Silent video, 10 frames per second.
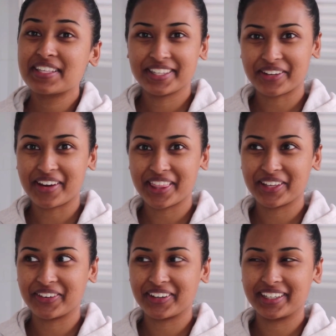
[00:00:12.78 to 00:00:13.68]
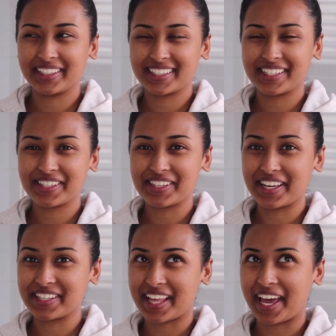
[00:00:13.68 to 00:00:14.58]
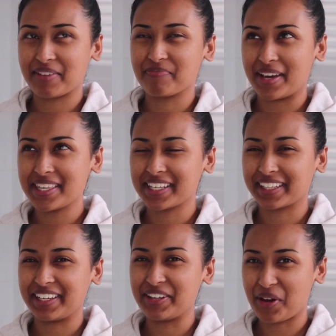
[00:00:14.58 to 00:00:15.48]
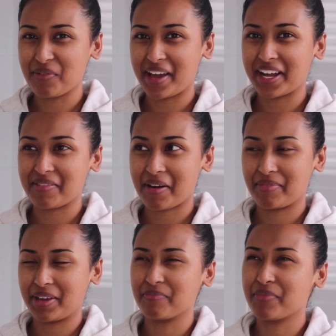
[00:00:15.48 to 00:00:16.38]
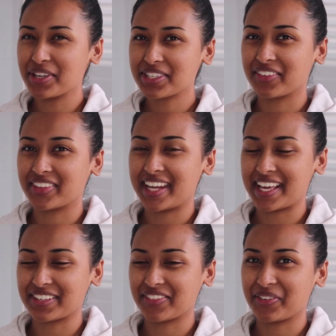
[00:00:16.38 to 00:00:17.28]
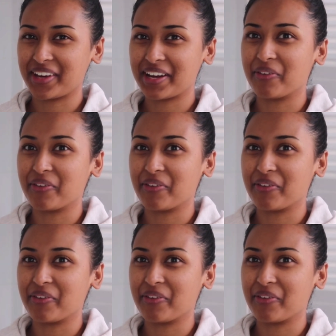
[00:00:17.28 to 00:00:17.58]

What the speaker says: So I thought, since there's like basically no makeup happening most of the days of the week,